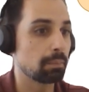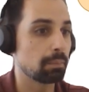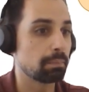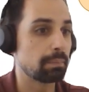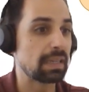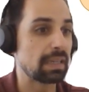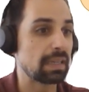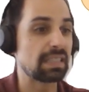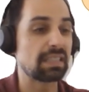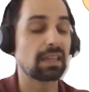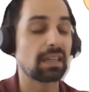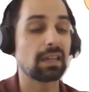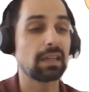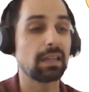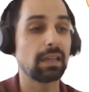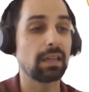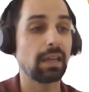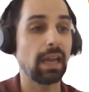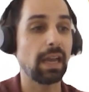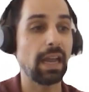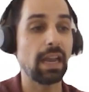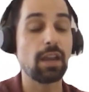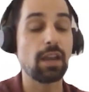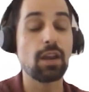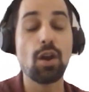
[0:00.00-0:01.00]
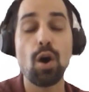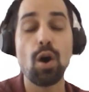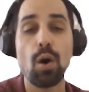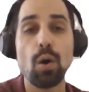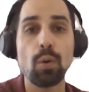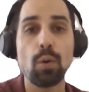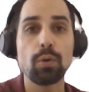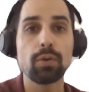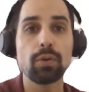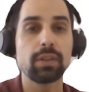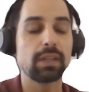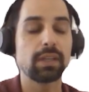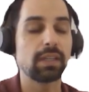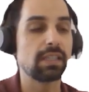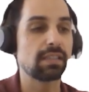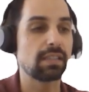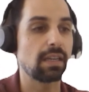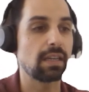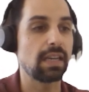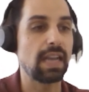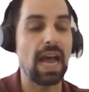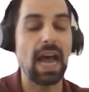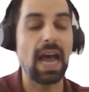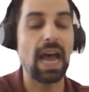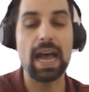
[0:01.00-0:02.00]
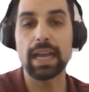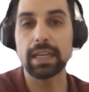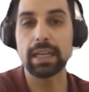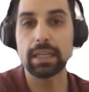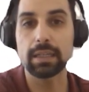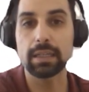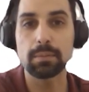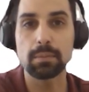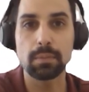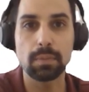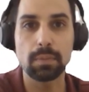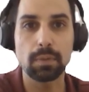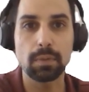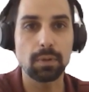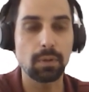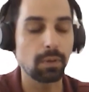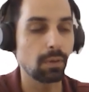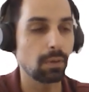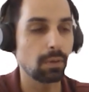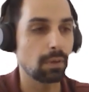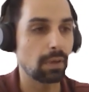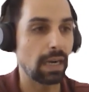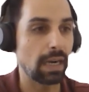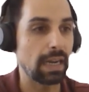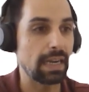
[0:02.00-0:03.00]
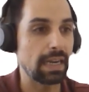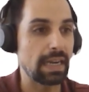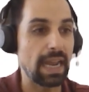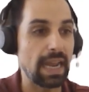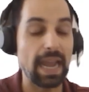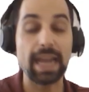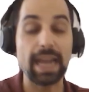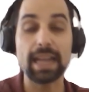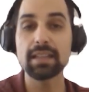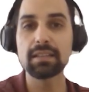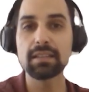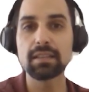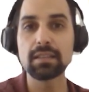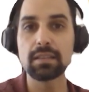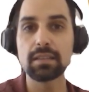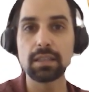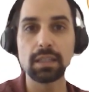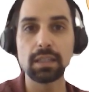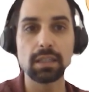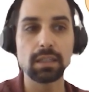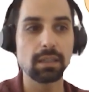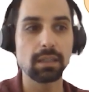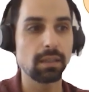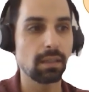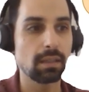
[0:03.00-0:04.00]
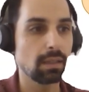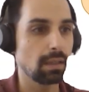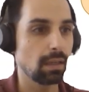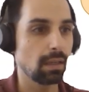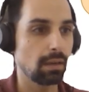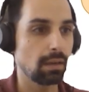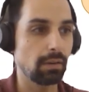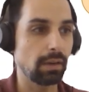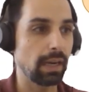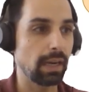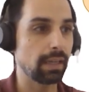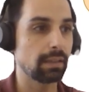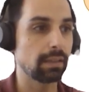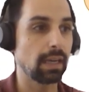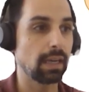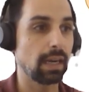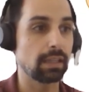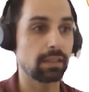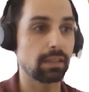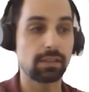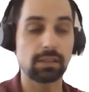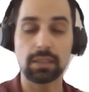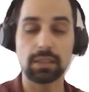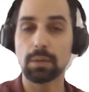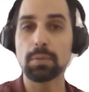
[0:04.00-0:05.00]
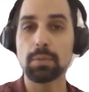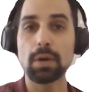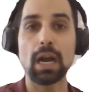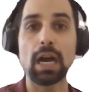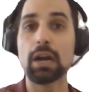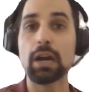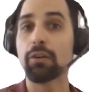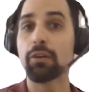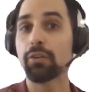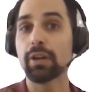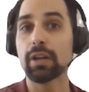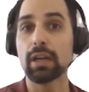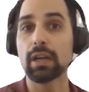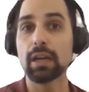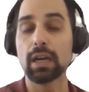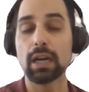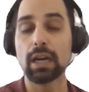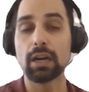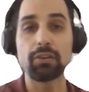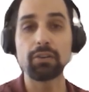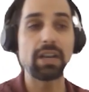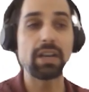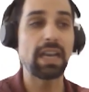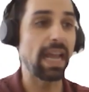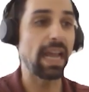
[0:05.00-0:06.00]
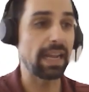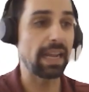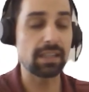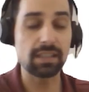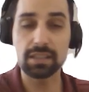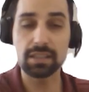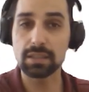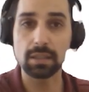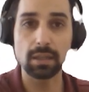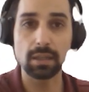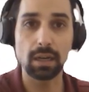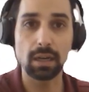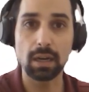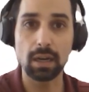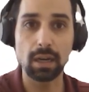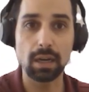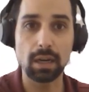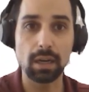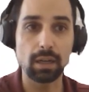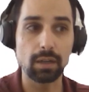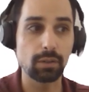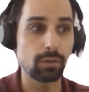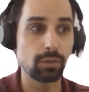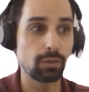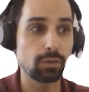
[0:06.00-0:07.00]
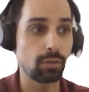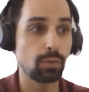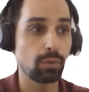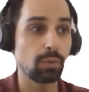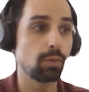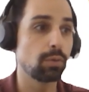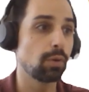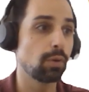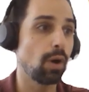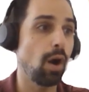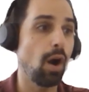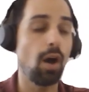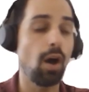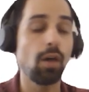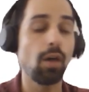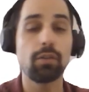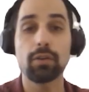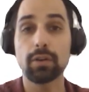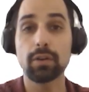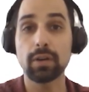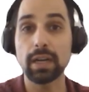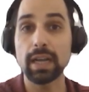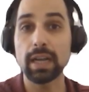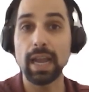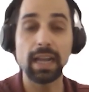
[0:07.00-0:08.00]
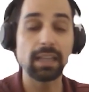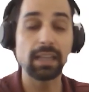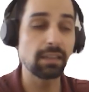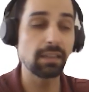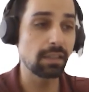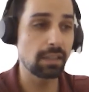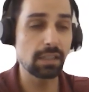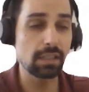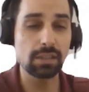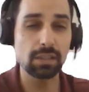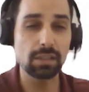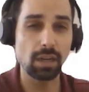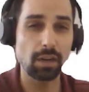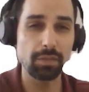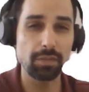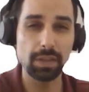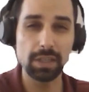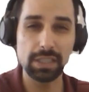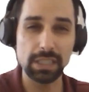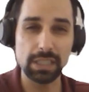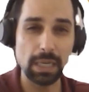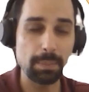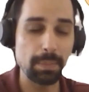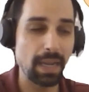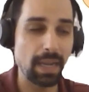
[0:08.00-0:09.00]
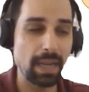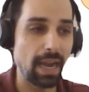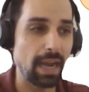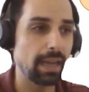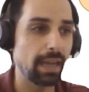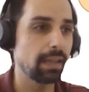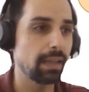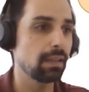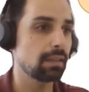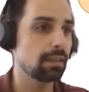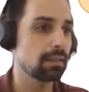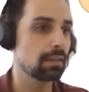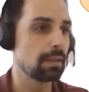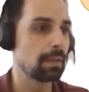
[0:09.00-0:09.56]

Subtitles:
Basically, a node is an item or an entity, right, that somehow relates to other entities of the same kind.